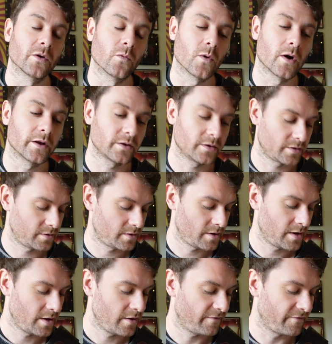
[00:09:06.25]

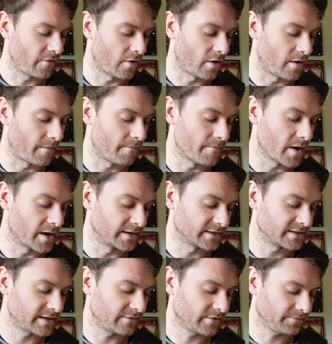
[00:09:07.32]
1 for our minor
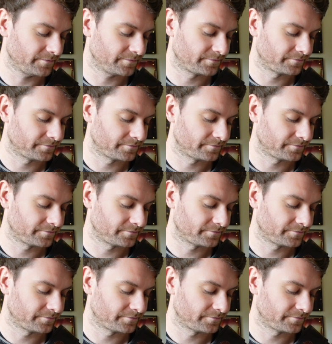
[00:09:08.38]
7.